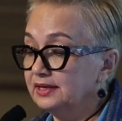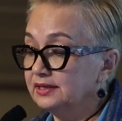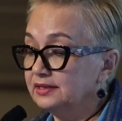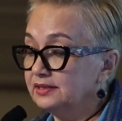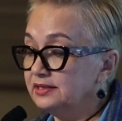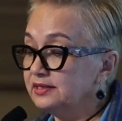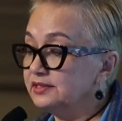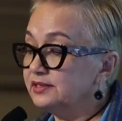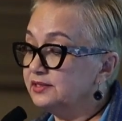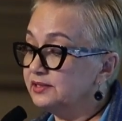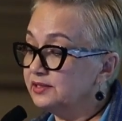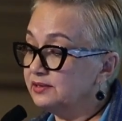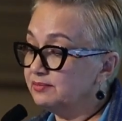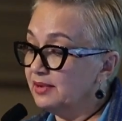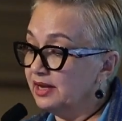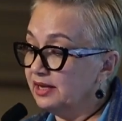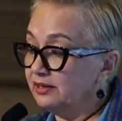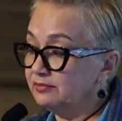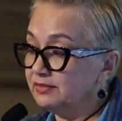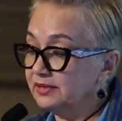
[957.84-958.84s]
This is the
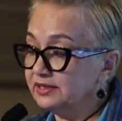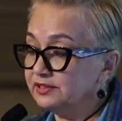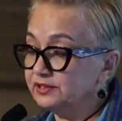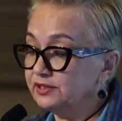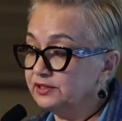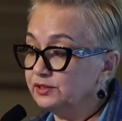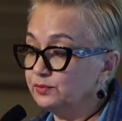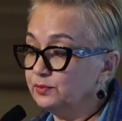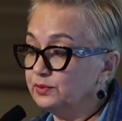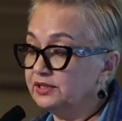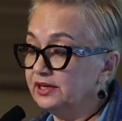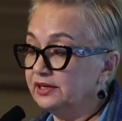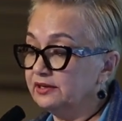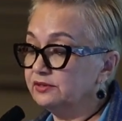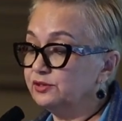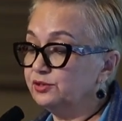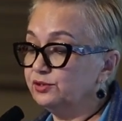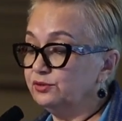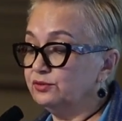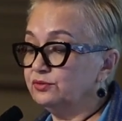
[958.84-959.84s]
main message we
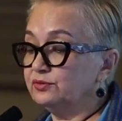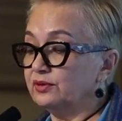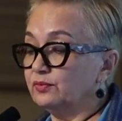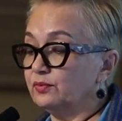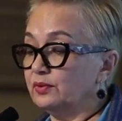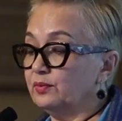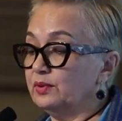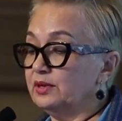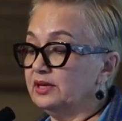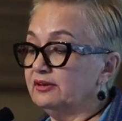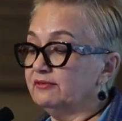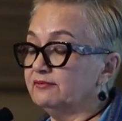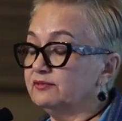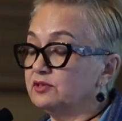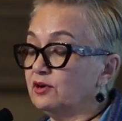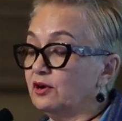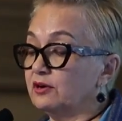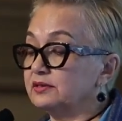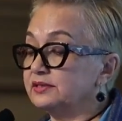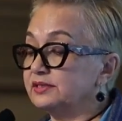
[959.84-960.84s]
tell children when we give
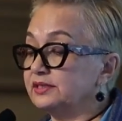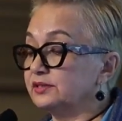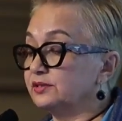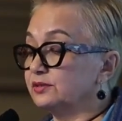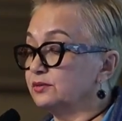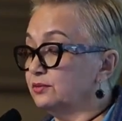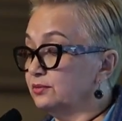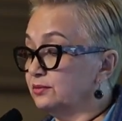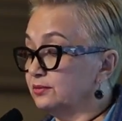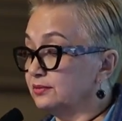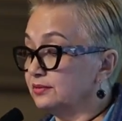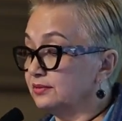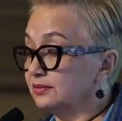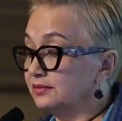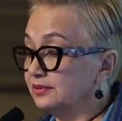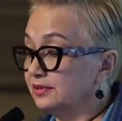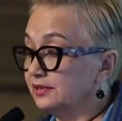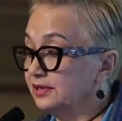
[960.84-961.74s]
talks at school.